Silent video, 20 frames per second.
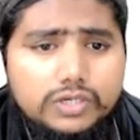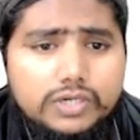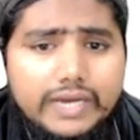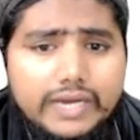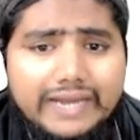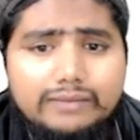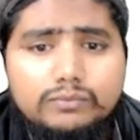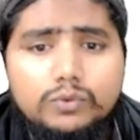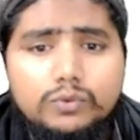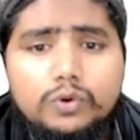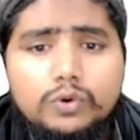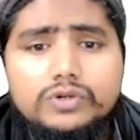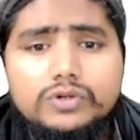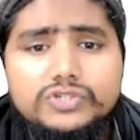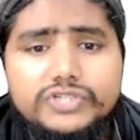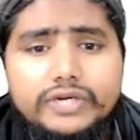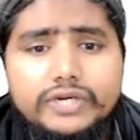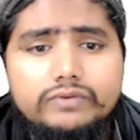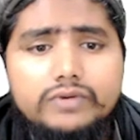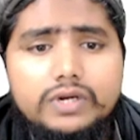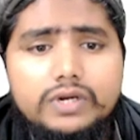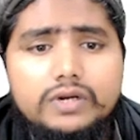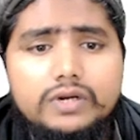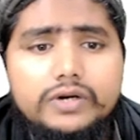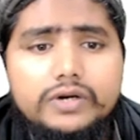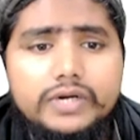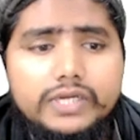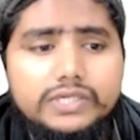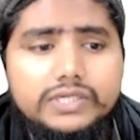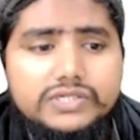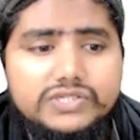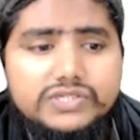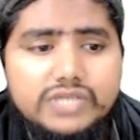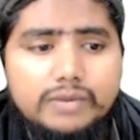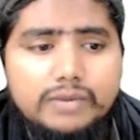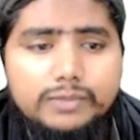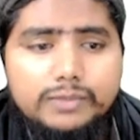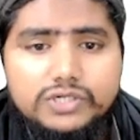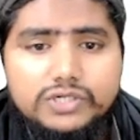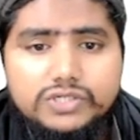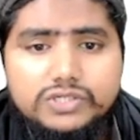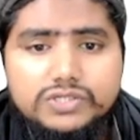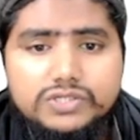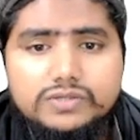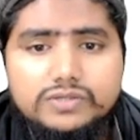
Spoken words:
and more general learning disabilities.